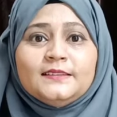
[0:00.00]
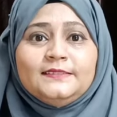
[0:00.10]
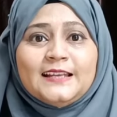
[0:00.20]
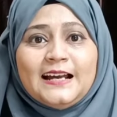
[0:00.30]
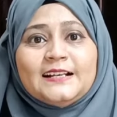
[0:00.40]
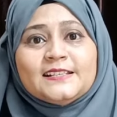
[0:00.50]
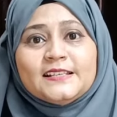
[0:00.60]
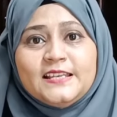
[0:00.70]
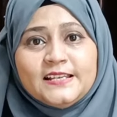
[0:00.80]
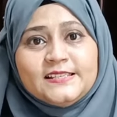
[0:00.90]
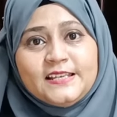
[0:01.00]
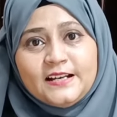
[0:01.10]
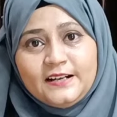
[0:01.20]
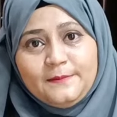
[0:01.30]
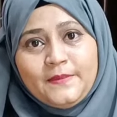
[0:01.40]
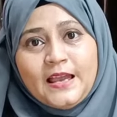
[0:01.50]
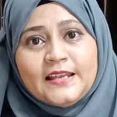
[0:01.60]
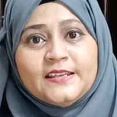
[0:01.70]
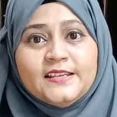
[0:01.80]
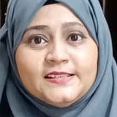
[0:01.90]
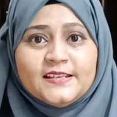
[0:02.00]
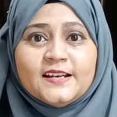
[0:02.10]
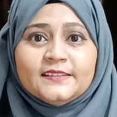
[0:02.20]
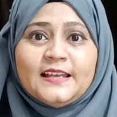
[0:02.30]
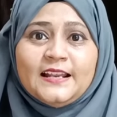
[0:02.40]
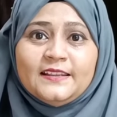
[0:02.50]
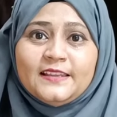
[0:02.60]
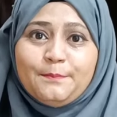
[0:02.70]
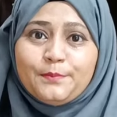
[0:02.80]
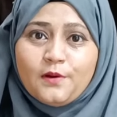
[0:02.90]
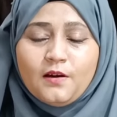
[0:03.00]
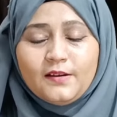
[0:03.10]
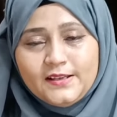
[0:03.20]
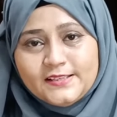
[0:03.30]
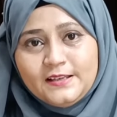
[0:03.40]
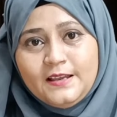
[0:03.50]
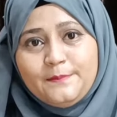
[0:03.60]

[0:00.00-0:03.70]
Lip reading: that's easier and easier than the progress,